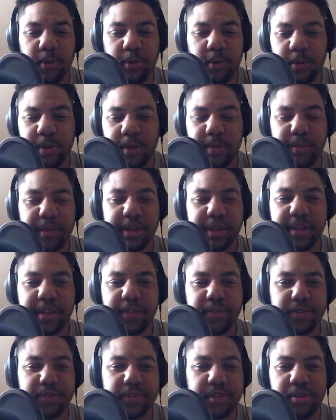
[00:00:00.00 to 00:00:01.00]
we
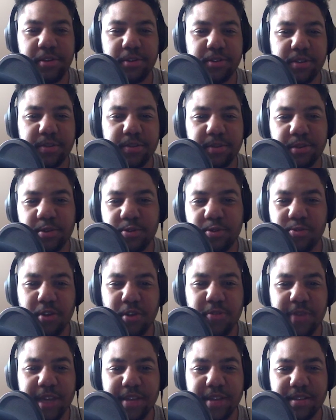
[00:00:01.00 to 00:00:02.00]
believe stereotypical
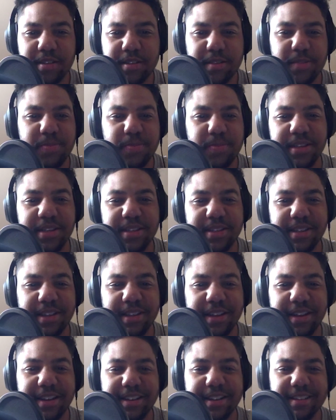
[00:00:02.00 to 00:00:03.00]
romance to be,
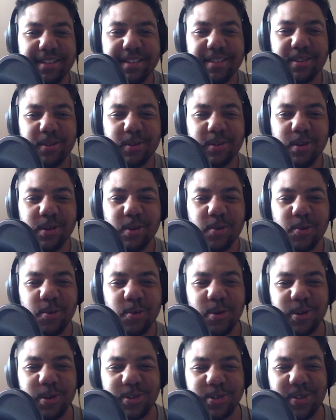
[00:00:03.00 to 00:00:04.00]
like, you know, long
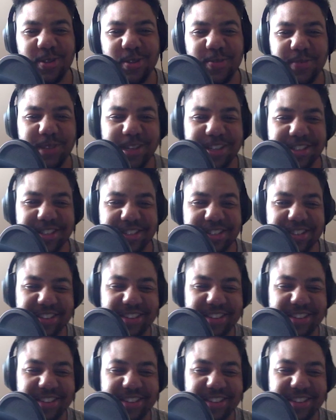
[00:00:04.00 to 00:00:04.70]
walks on the beach